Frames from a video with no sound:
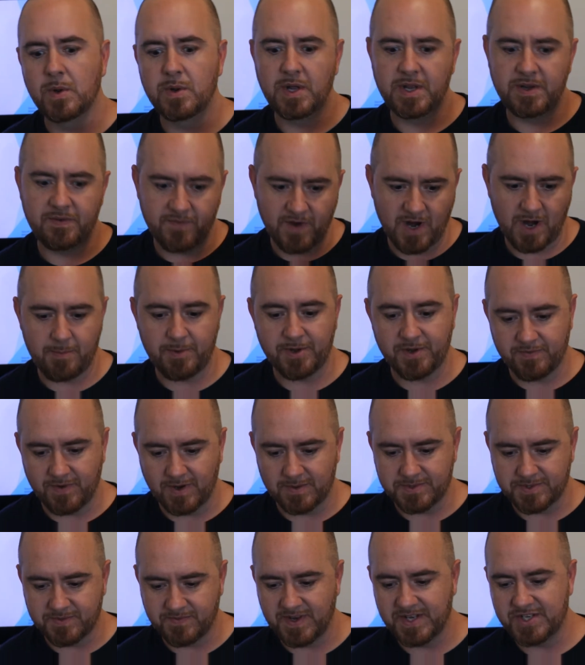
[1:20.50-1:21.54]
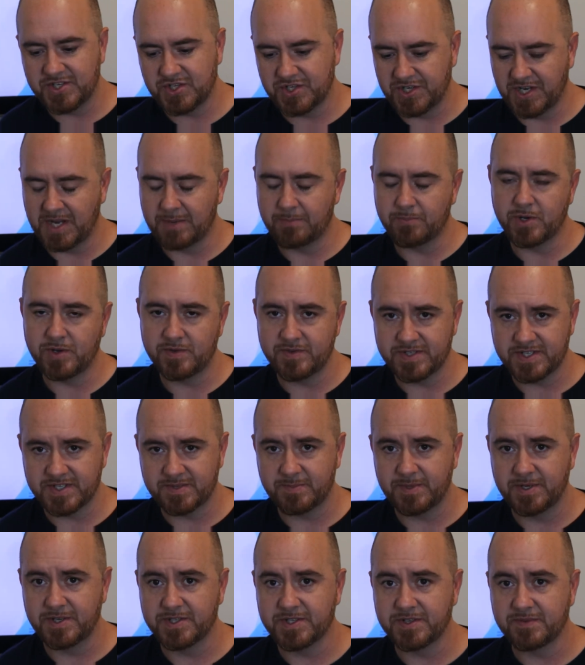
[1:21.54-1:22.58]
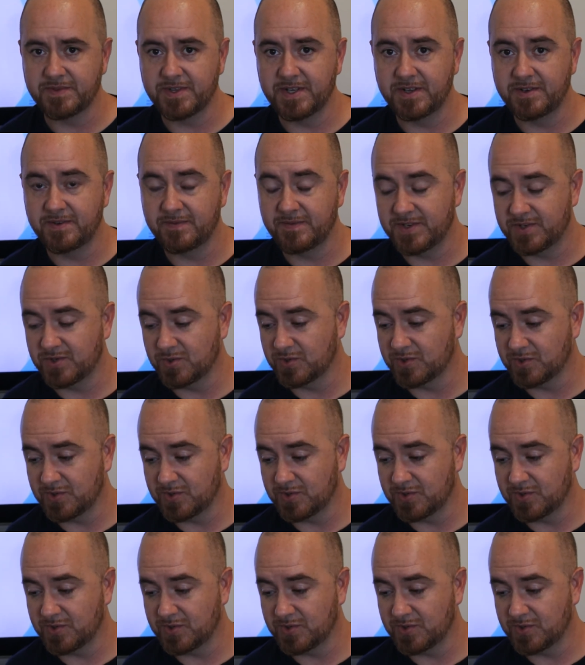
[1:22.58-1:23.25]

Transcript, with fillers: environment of observation, and previous experience of the individual.